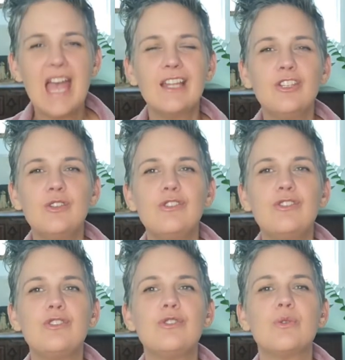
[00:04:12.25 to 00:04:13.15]
and you
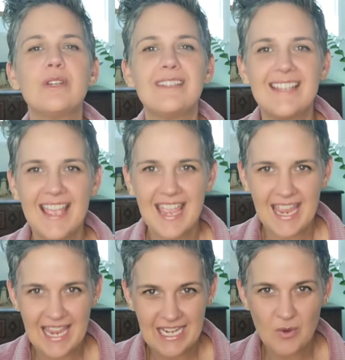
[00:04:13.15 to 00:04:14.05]
do it
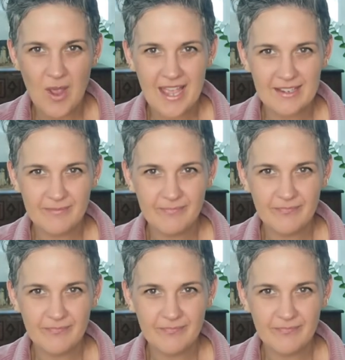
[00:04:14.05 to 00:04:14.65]
anyway.